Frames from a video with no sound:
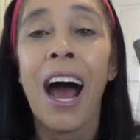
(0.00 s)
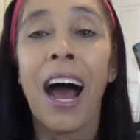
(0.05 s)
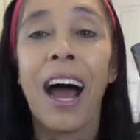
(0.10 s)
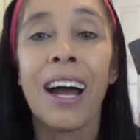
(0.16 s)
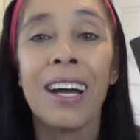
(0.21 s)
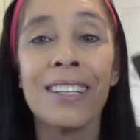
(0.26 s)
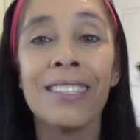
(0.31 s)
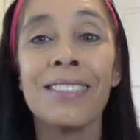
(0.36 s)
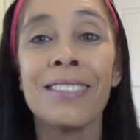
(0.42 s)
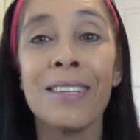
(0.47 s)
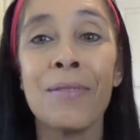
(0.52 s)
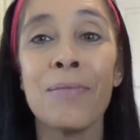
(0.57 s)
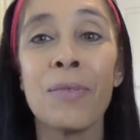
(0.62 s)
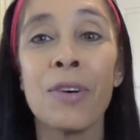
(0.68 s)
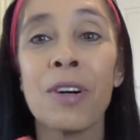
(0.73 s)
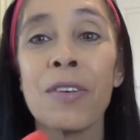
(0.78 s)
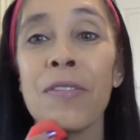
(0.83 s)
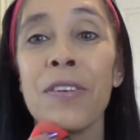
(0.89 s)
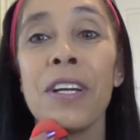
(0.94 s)
I see
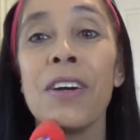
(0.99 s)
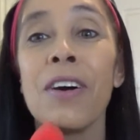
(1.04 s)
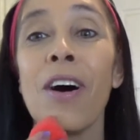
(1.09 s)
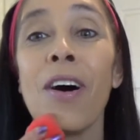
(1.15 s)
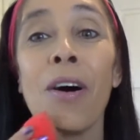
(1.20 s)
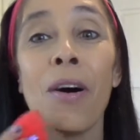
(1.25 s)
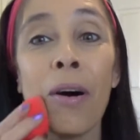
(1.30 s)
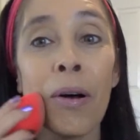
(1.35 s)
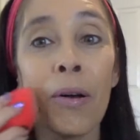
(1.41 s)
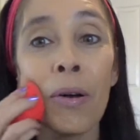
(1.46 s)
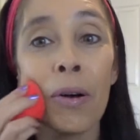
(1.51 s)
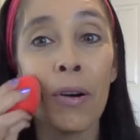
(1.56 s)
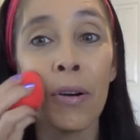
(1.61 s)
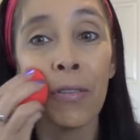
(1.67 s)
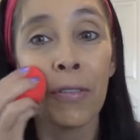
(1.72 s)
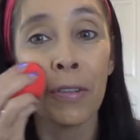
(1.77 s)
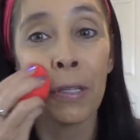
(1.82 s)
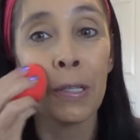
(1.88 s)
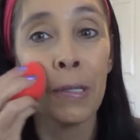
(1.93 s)
Morphe all
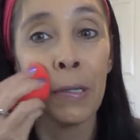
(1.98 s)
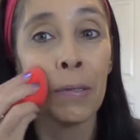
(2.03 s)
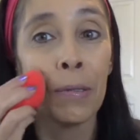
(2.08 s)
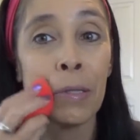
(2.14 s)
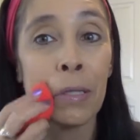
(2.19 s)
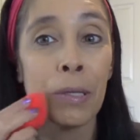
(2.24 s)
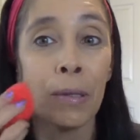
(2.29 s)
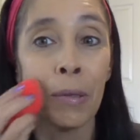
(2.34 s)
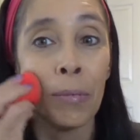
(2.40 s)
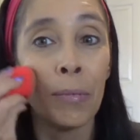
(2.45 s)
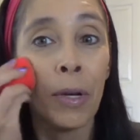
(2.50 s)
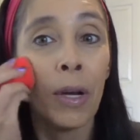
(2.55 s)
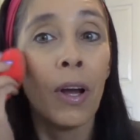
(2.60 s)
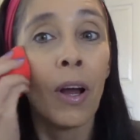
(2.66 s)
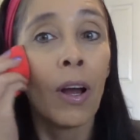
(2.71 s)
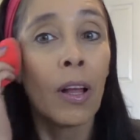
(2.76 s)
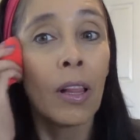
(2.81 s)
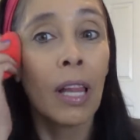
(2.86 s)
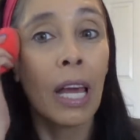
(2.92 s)
over YouTube.
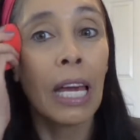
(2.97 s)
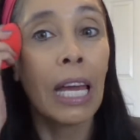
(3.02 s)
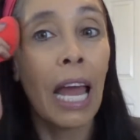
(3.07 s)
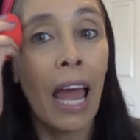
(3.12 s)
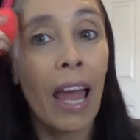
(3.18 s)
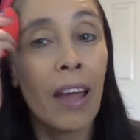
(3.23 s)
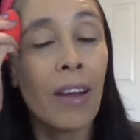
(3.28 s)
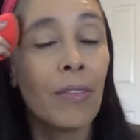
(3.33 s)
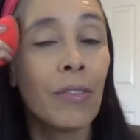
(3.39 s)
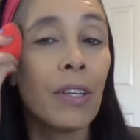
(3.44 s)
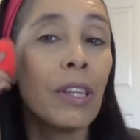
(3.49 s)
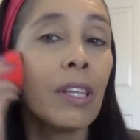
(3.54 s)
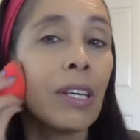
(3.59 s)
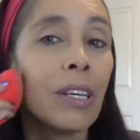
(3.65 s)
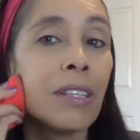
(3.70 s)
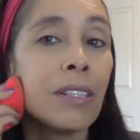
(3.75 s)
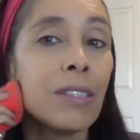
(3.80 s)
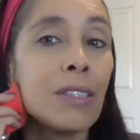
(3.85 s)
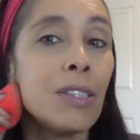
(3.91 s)
Like,
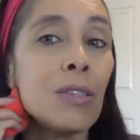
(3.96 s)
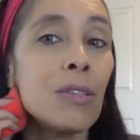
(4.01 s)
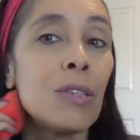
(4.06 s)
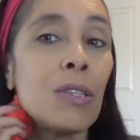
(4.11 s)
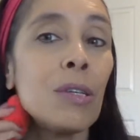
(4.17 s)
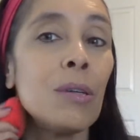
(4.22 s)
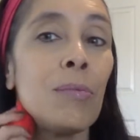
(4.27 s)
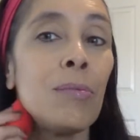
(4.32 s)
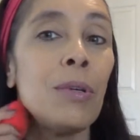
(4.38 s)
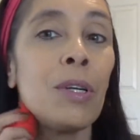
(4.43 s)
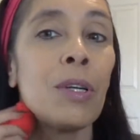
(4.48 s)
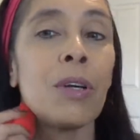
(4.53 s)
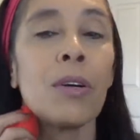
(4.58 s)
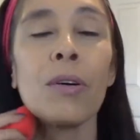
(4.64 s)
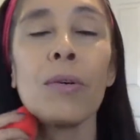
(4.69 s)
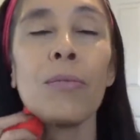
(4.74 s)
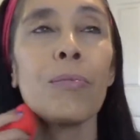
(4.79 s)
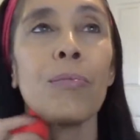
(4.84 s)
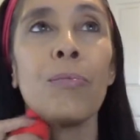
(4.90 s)
everything is YouTube, you
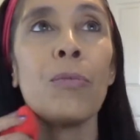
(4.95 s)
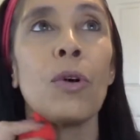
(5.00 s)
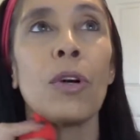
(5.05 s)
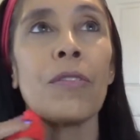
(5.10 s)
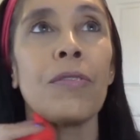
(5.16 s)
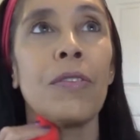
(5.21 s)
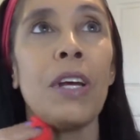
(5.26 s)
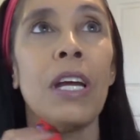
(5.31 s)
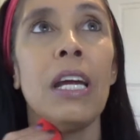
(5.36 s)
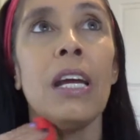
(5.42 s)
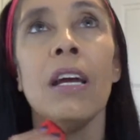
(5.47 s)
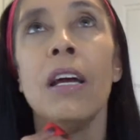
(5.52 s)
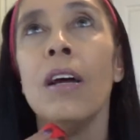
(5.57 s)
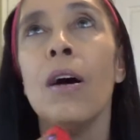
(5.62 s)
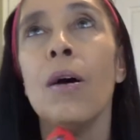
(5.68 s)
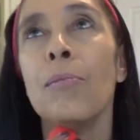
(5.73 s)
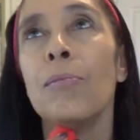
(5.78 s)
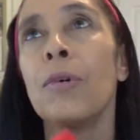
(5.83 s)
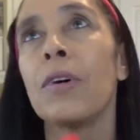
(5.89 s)
know, Morphe
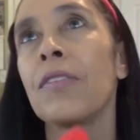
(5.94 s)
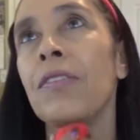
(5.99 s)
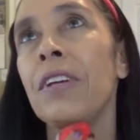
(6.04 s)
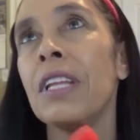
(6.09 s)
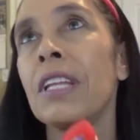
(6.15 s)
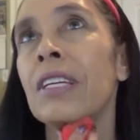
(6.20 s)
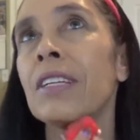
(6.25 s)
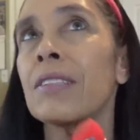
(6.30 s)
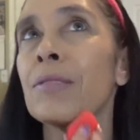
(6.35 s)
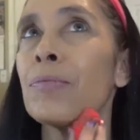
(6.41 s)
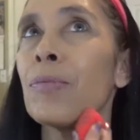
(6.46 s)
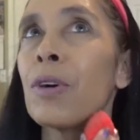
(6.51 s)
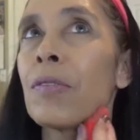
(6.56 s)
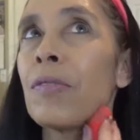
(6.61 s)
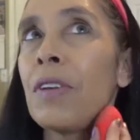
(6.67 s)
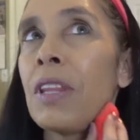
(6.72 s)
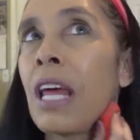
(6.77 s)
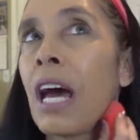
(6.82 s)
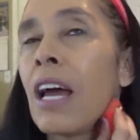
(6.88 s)
this,
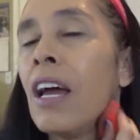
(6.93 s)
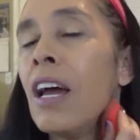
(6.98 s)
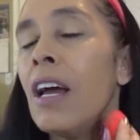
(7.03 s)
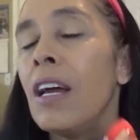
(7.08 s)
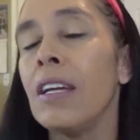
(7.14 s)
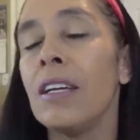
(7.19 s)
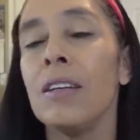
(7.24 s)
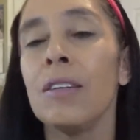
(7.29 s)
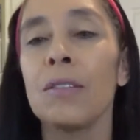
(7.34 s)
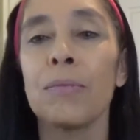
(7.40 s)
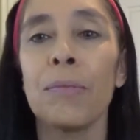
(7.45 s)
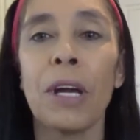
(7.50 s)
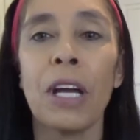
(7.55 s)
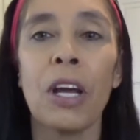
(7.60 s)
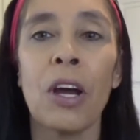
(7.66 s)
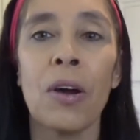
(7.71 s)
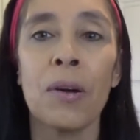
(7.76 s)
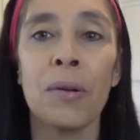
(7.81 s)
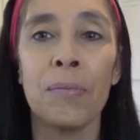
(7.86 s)
Morphe that. Use my
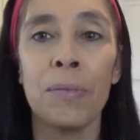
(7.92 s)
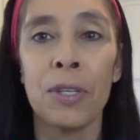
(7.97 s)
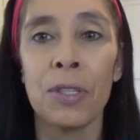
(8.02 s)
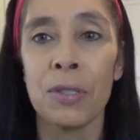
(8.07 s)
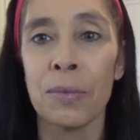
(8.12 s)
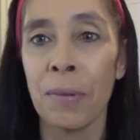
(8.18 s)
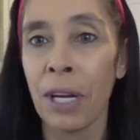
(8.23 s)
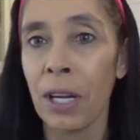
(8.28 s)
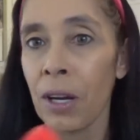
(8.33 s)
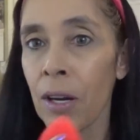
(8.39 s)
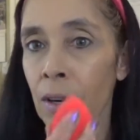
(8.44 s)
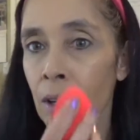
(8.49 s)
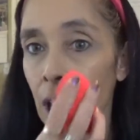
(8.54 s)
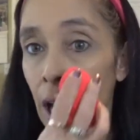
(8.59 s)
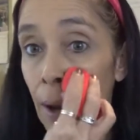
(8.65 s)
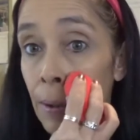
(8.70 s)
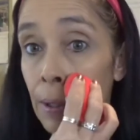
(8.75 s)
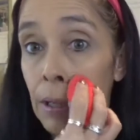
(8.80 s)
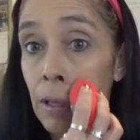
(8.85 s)
code, use my code.
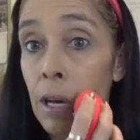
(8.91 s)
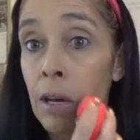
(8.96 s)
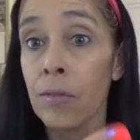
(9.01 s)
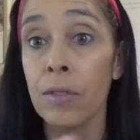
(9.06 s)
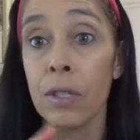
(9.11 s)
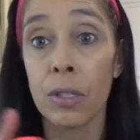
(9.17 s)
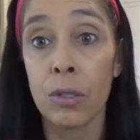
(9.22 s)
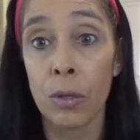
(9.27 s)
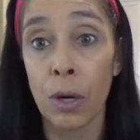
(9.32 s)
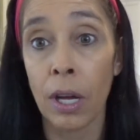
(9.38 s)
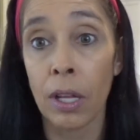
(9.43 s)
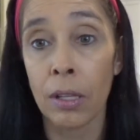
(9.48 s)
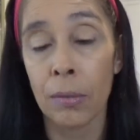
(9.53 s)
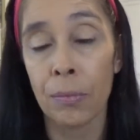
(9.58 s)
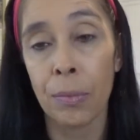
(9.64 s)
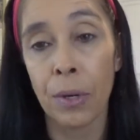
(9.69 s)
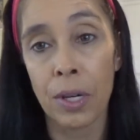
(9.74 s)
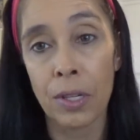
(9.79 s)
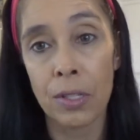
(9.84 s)
I would love to try their
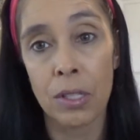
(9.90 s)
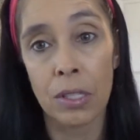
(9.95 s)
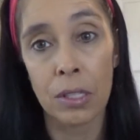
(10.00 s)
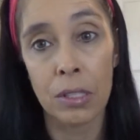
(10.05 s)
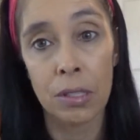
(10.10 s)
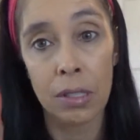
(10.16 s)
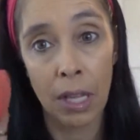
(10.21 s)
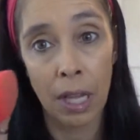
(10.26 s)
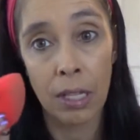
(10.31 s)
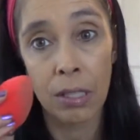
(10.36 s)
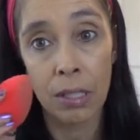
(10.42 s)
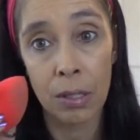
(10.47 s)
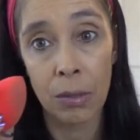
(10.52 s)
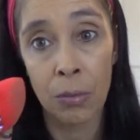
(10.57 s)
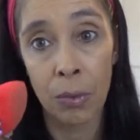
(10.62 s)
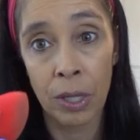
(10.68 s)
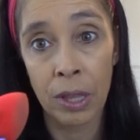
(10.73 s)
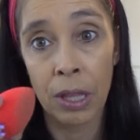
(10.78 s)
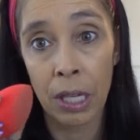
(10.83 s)
brushes. That's the
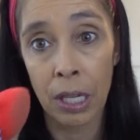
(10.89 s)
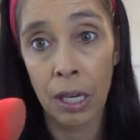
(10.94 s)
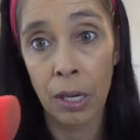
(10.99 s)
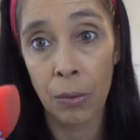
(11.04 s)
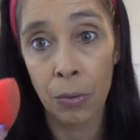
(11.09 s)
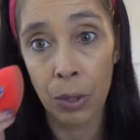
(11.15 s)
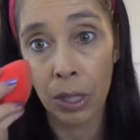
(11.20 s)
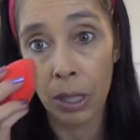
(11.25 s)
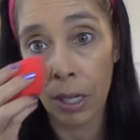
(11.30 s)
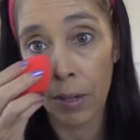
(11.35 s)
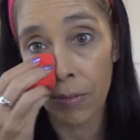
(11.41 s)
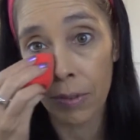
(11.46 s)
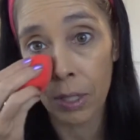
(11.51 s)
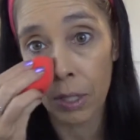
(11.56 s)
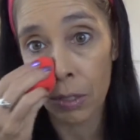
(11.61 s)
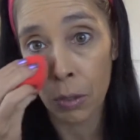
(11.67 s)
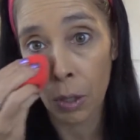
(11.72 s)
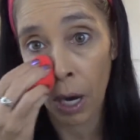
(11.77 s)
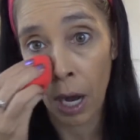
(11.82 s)
one thing I would love
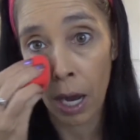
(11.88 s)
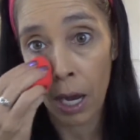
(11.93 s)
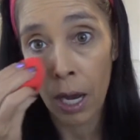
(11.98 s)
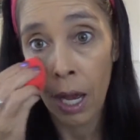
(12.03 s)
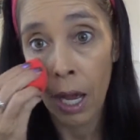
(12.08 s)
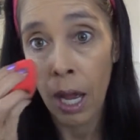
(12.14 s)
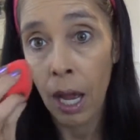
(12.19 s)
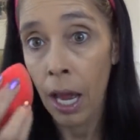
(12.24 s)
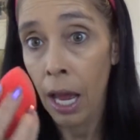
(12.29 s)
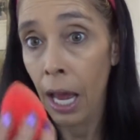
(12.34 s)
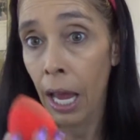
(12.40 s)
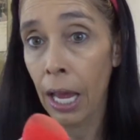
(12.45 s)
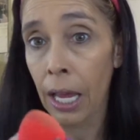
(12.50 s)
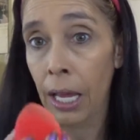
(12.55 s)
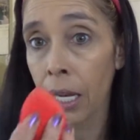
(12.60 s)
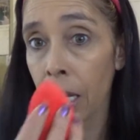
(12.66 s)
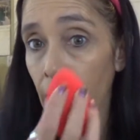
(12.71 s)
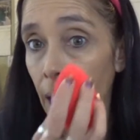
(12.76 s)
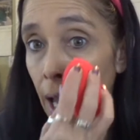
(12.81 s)
to try.
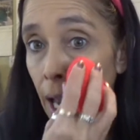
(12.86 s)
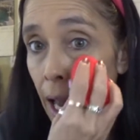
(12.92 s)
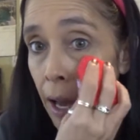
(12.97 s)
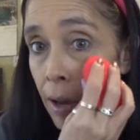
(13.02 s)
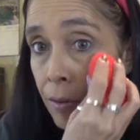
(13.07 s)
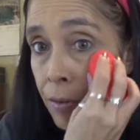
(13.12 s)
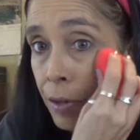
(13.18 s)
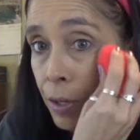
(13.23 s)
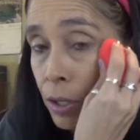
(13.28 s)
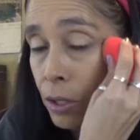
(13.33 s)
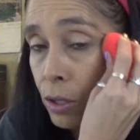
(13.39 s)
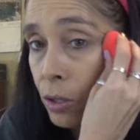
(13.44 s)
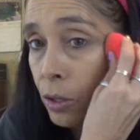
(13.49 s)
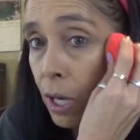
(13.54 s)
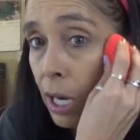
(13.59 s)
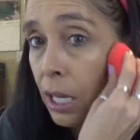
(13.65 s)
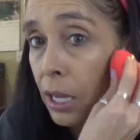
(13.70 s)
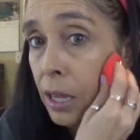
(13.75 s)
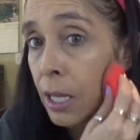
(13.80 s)
And I have heard
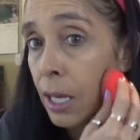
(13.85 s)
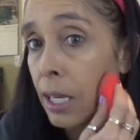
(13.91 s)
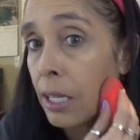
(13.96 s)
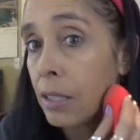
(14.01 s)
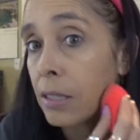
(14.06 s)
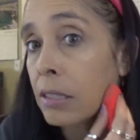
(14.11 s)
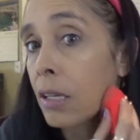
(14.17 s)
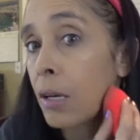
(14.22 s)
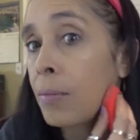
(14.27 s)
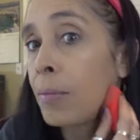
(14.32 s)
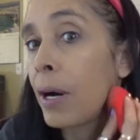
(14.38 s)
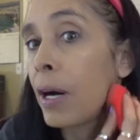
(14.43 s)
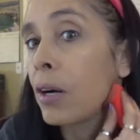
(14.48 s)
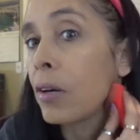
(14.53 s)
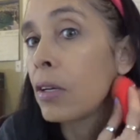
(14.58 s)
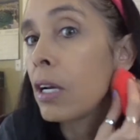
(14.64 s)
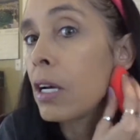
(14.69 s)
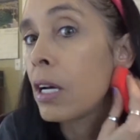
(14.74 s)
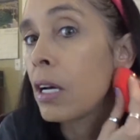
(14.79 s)
great things
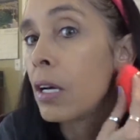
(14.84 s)
about,